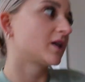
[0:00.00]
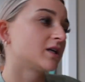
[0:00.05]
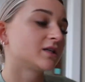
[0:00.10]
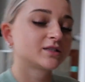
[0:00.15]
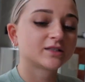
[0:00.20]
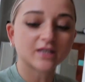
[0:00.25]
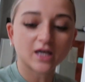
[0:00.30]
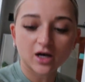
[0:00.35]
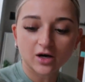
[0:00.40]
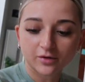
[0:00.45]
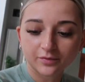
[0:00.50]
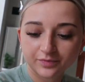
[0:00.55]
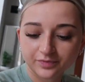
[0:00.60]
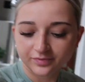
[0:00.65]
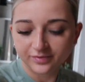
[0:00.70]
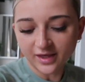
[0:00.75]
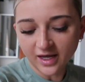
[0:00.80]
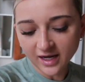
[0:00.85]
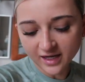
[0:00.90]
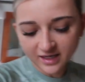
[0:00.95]
So
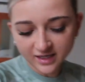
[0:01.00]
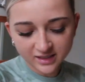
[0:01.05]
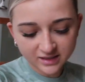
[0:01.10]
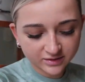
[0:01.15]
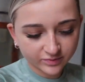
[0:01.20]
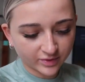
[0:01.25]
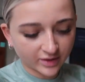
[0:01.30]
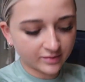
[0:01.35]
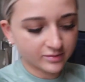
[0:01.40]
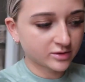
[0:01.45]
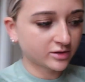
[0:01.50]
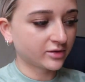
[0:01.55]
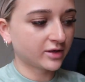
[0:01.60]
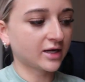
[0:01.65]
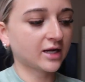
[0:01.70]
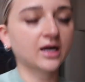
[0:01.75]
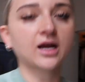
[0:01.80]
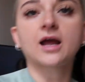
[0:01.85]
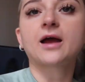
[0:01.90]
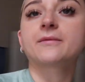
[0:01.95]
that is what I'm
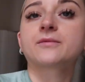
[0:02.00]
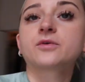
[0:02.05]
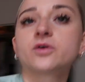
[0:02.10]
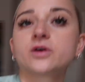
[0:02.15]
doing. I'm